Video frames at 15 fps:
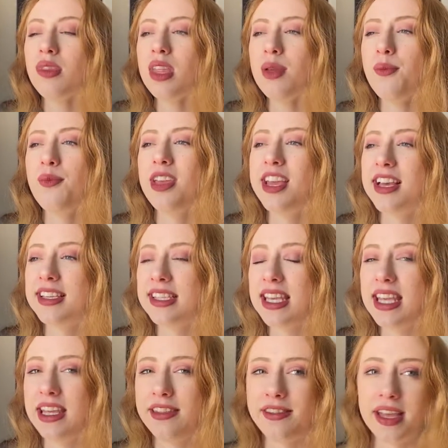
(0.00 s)
because
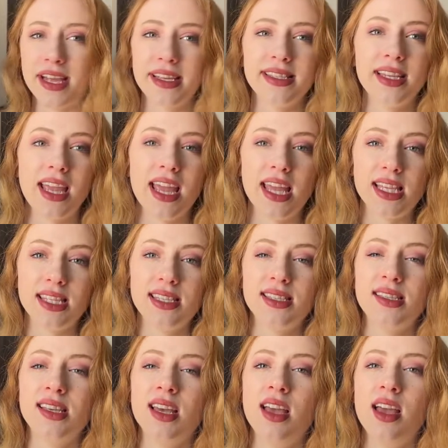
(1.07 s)
he thinks
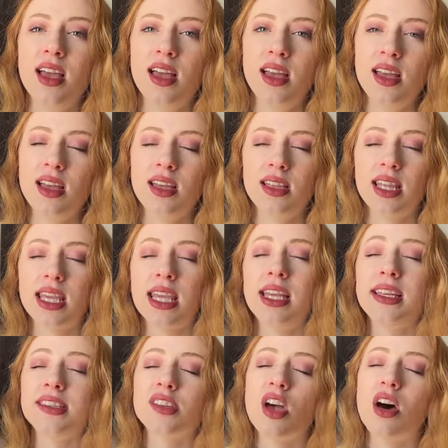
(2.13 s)
it's like
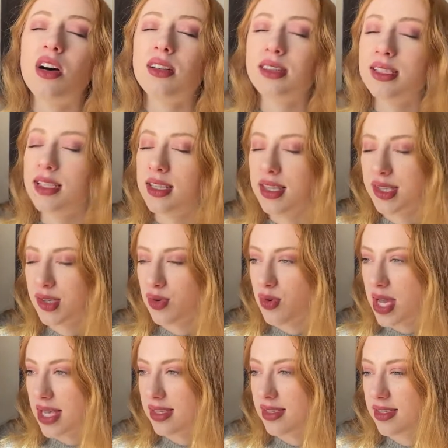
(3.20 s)
he's called to this
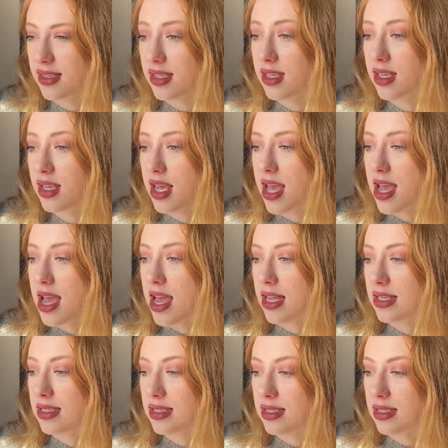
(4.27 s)
quest.
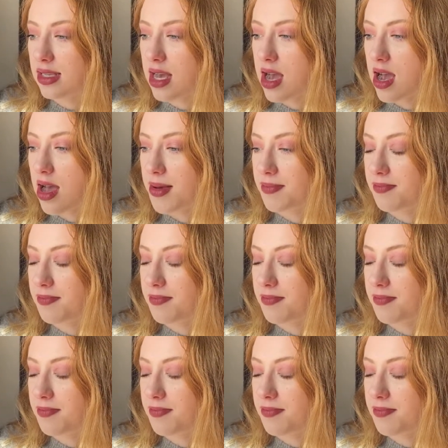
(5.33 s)
And I